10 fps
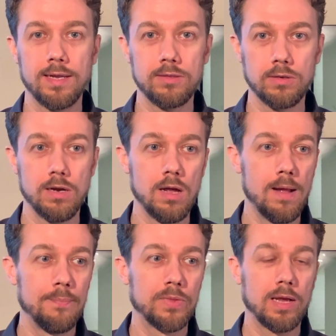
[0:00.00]
later.
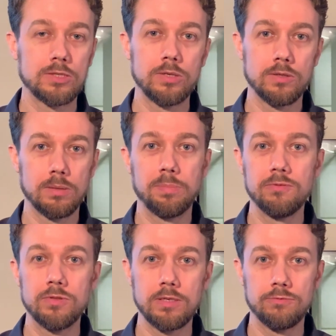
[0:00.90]
Actually, on the
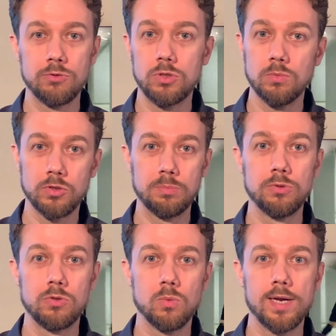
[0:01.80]
pivoting foot, you want to
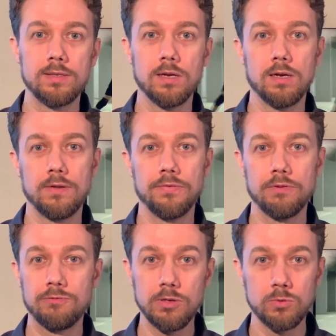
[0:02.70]
put the weight on the
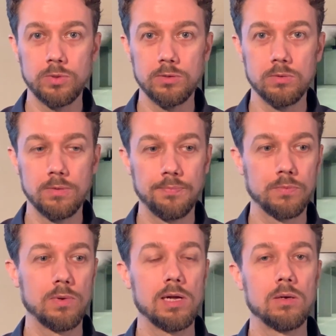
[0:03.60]
front wheel,
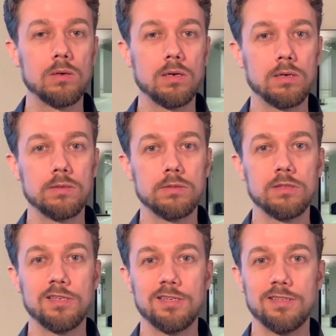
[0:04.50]
while
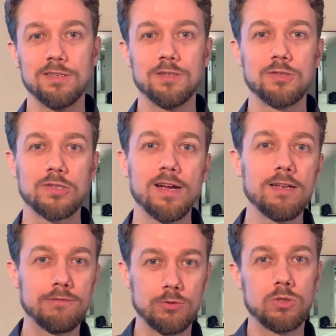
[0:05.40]
on the
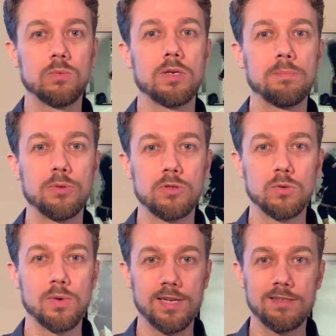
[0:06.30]
sliding foot, you want to put
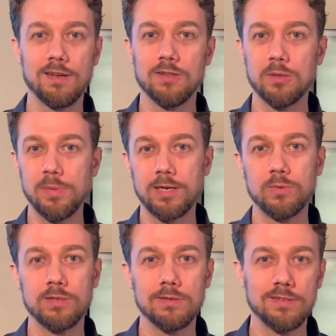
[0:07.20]
the weight on the back
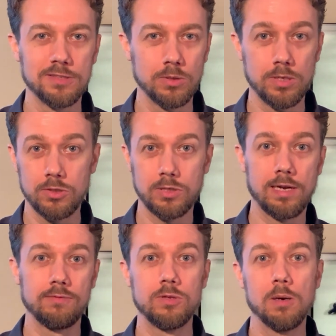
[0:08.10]
wheel. So that's
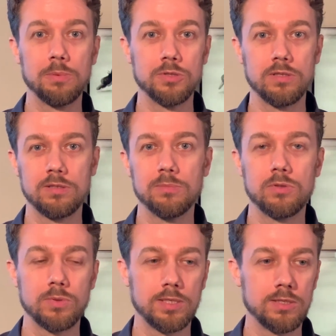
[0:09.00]
kind of the opposite
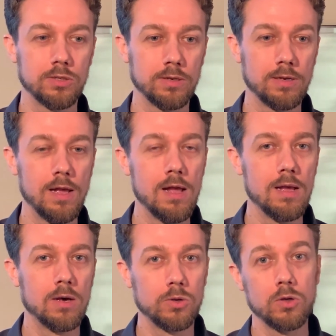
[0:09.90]
between each other.
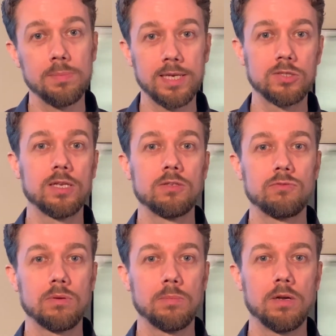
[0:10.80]
Though it makes sense
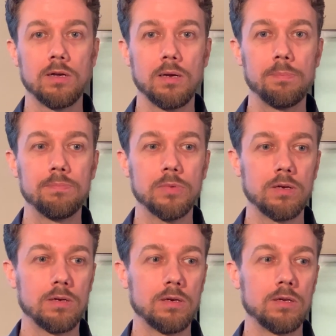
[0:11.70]
from a
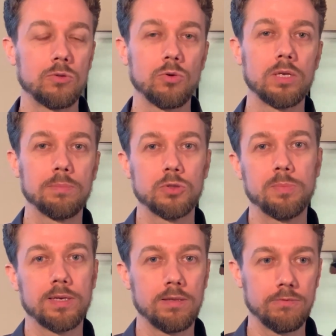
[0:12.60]
turning
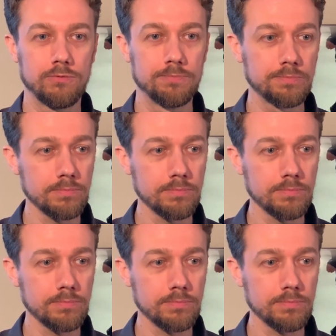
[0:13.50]
perspective.